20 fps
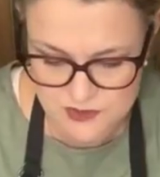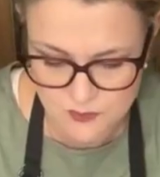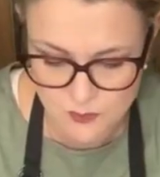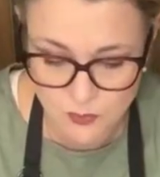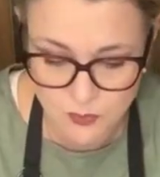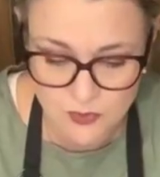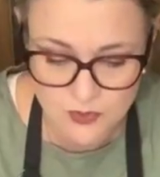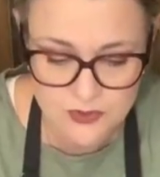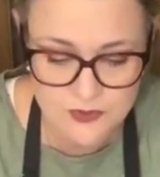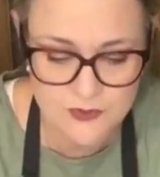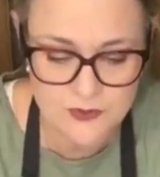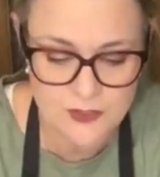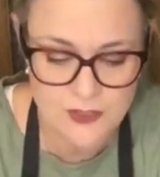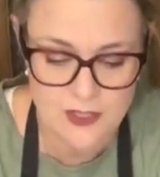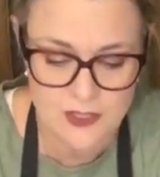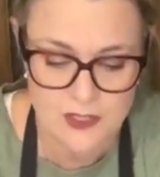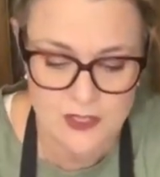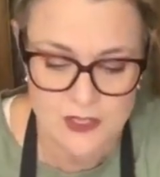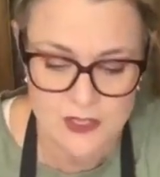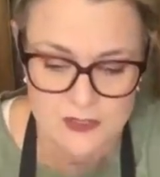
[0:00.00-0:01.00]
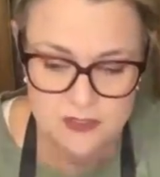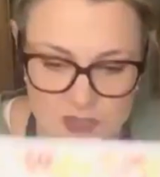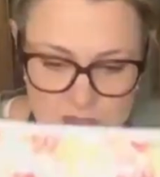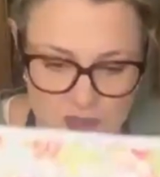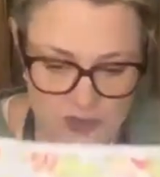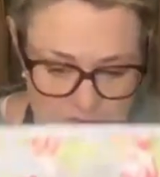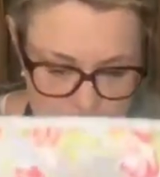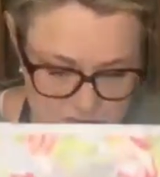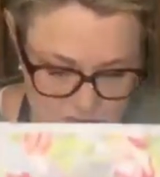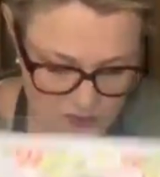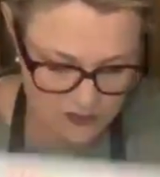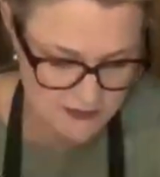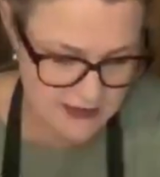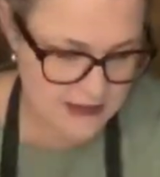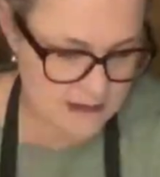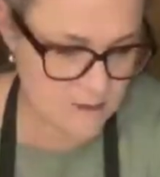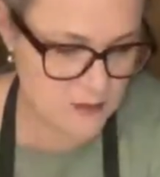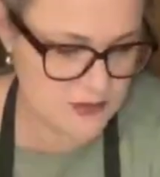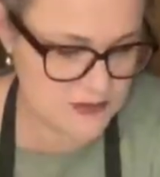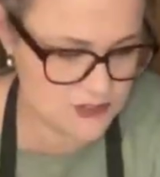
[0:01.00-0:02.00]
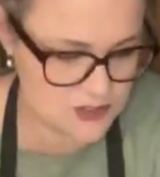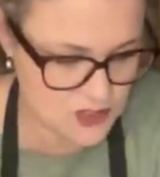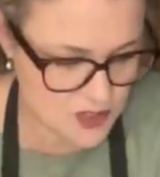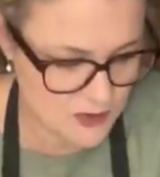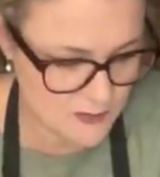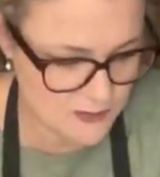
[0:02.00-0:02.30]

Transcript: onto wood, you could do that with the